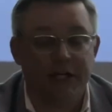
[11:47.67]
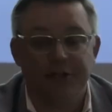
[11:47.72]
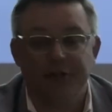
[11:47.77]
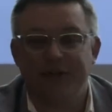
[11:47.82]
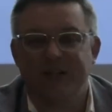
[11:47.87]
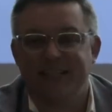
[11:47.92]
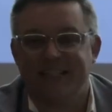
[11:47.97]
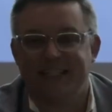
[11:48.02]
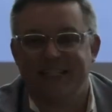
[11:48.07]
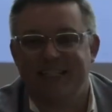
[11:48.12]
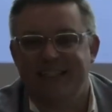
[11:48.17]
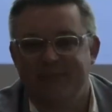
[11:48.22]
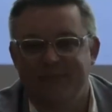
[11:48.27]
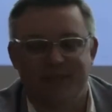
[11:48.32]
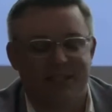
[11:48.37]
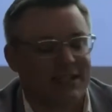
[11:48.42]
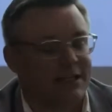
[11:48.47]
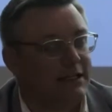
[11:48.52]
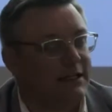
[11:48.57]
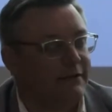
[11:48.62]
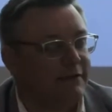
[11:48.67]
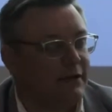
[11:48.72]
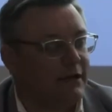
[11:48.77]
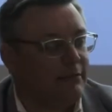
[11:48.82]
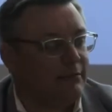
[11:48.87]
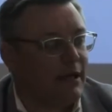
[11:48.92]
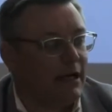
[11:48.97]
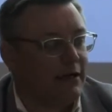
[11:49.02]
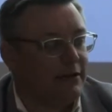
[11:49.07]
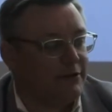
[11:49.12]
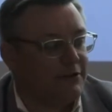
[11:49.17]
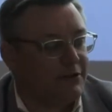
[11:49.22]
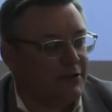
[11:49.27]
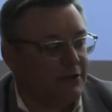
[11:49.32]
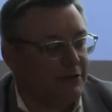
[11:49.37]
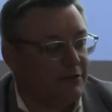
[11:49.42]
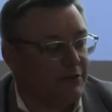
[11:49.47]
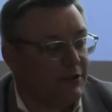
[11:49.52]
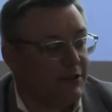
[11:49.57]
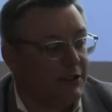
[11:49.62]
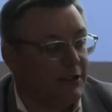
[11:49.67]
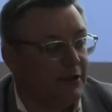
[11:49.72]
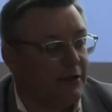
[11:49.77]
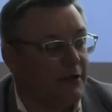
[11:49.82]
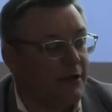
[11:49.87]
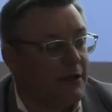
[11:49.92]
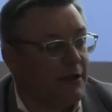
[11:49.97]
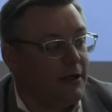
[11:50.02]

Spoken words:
And you can see some significant milestones here,